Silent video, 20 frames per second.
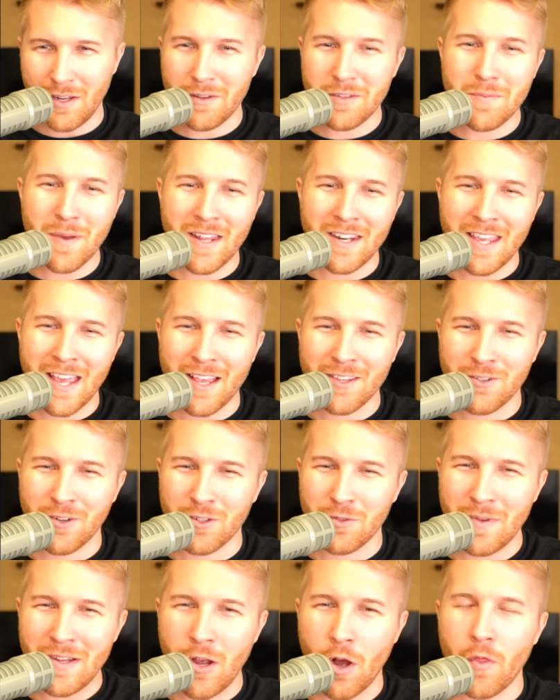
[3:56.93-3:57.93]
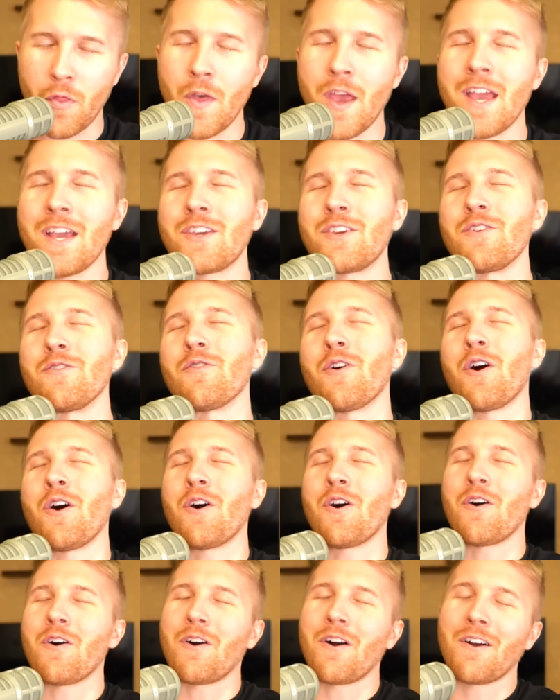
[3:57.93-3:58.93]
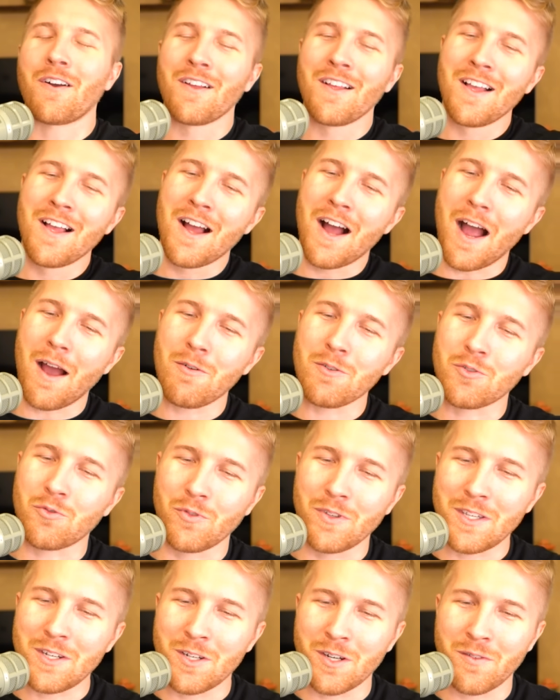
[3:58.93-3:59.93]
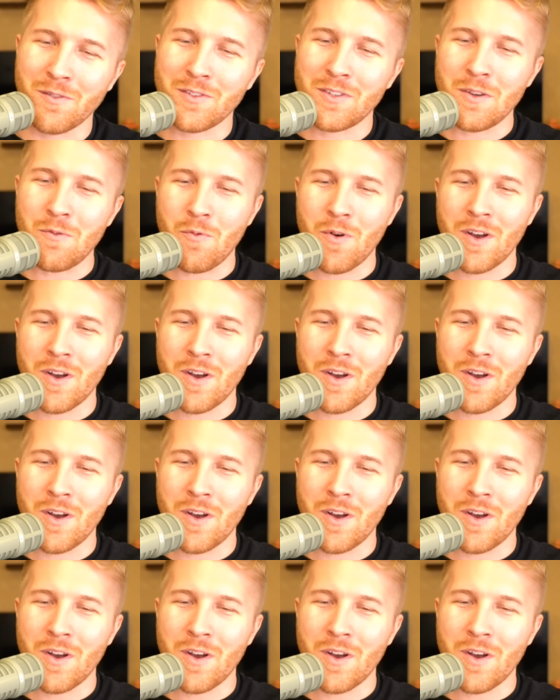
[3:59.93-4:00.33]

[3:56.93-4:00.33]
tell me it's Madagascar. It's being called. Thank you. Oh, I was really nervous it